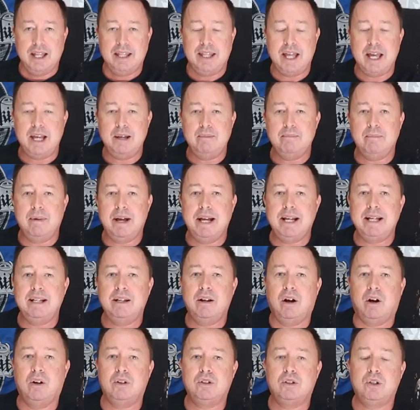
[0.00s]
They may
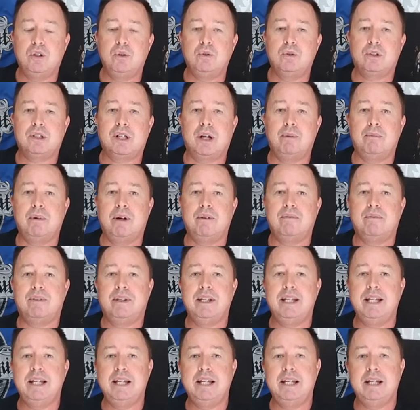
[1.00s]
not do some of
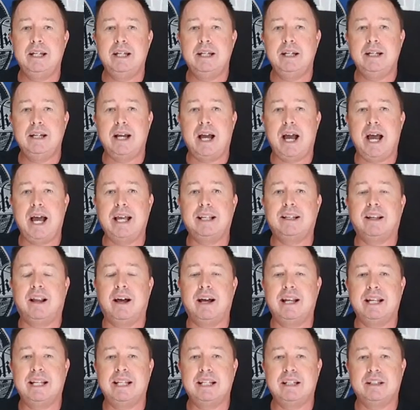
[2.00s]
the
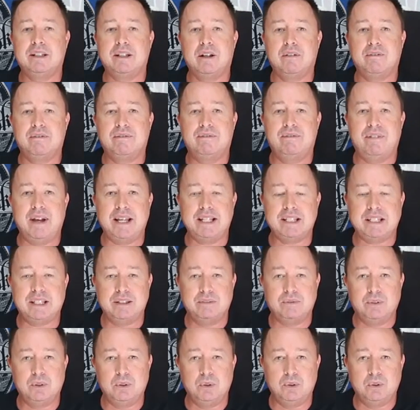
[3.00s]
headlinings of
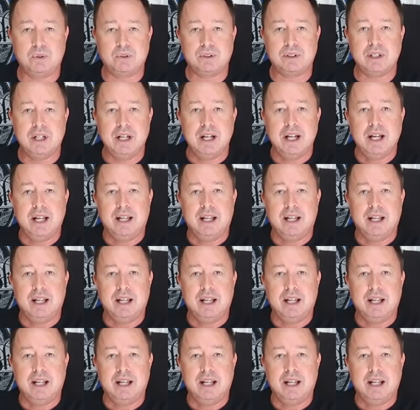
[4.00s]
festivals